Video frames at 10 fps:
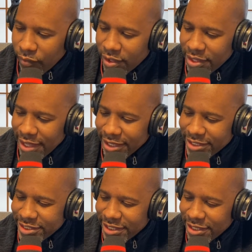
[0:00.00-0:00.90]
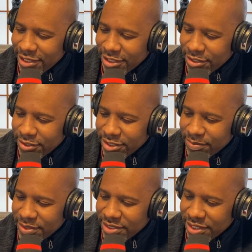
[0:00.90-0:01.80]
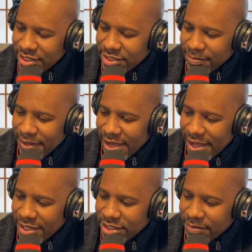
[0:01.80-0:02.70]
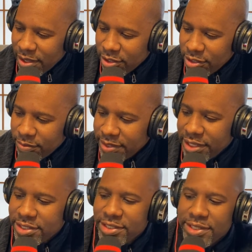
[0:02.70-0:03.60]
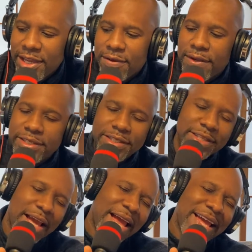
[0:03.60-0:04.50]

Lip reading: Next, Christmas in Japan is about illuminations and decorations.